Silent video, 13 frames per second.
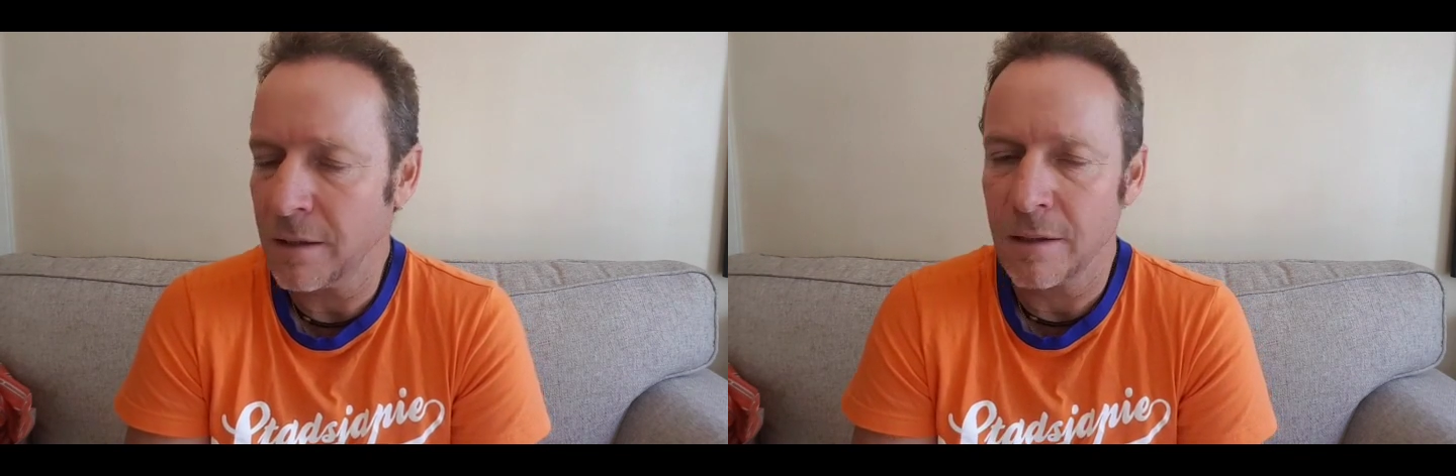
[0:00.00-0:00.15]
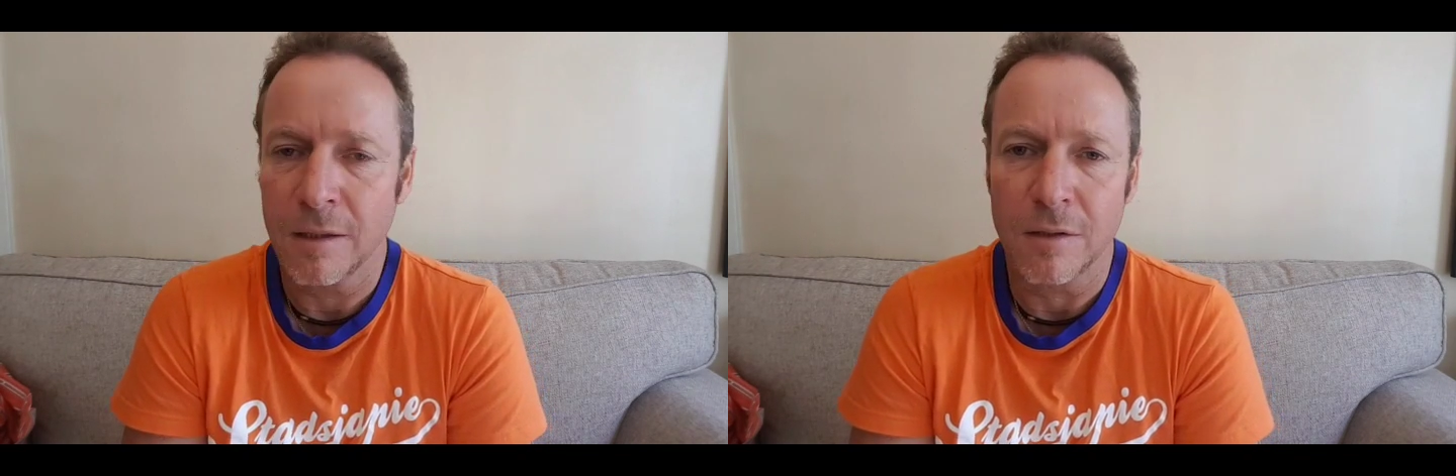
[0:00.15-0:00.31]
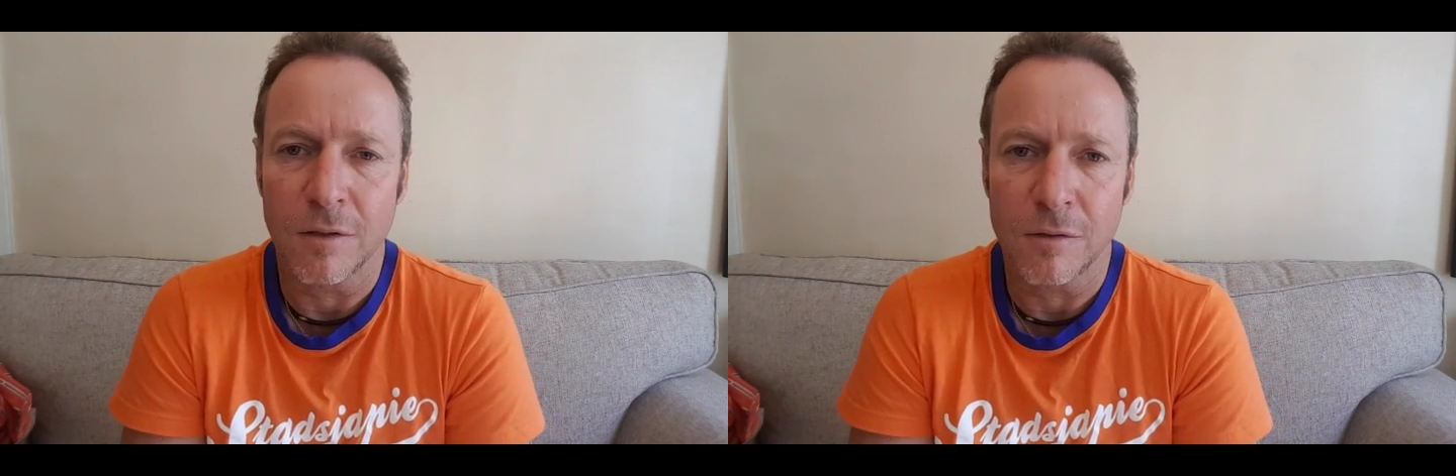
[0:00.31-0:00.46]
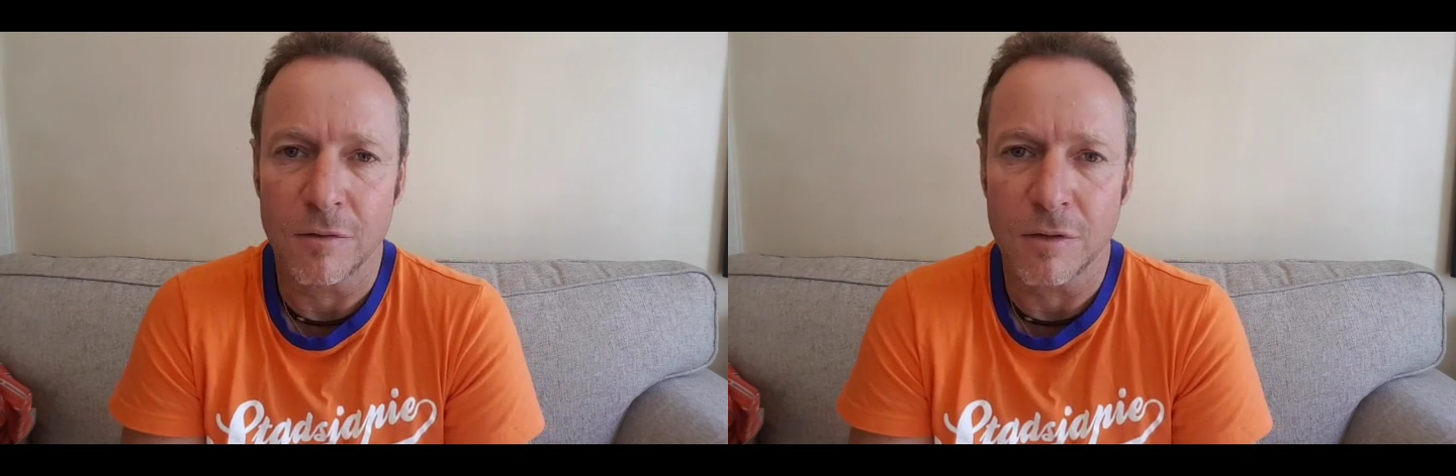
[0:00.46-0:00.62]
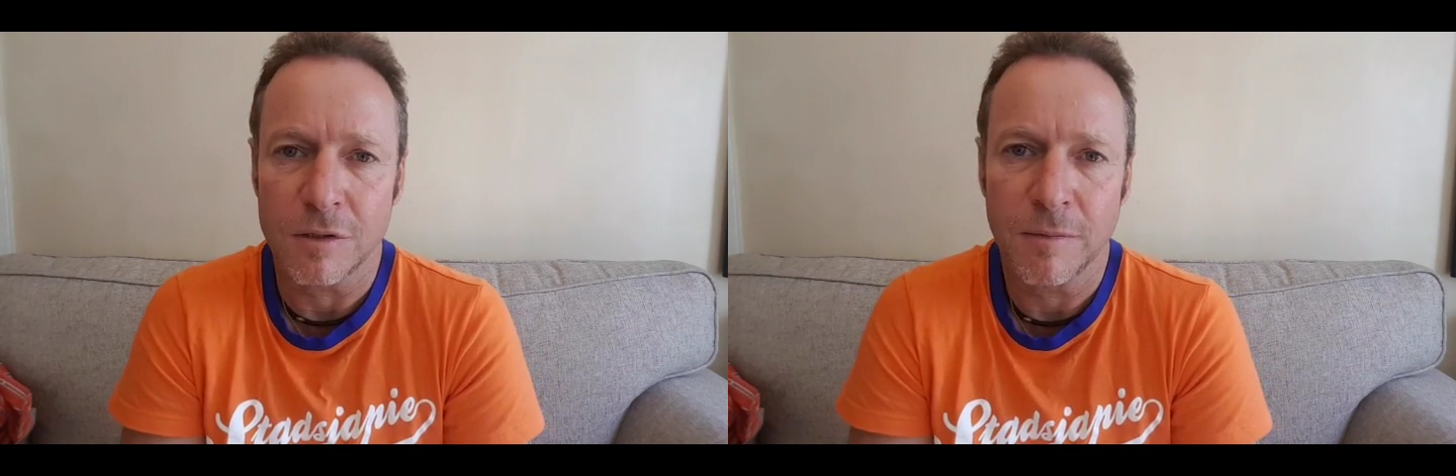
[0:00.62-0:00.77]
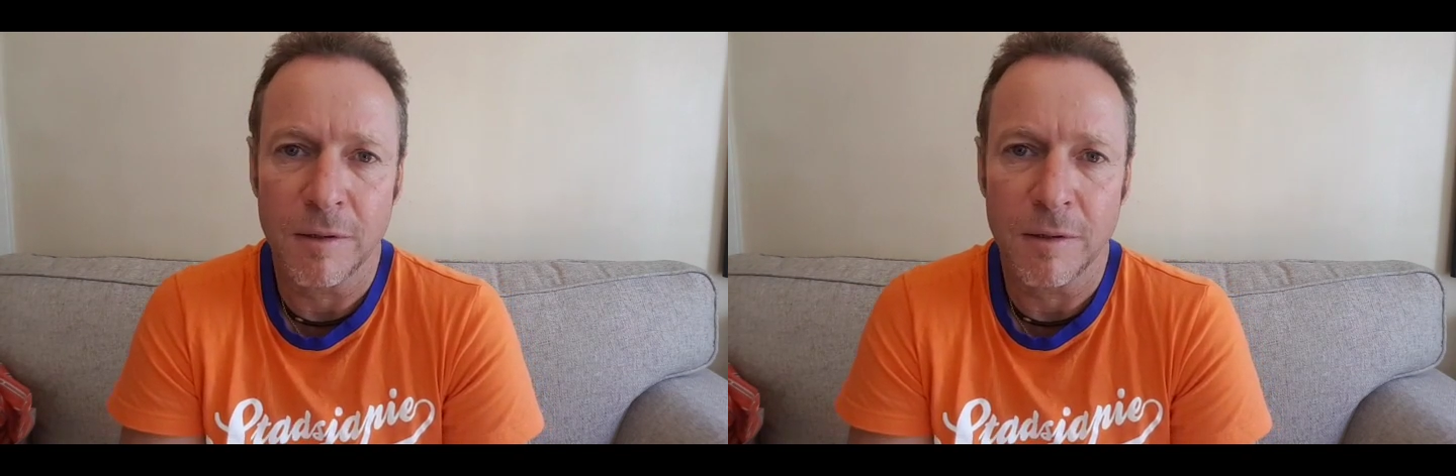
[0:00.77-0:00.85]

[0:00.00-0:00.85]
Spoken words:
don't know how long it was,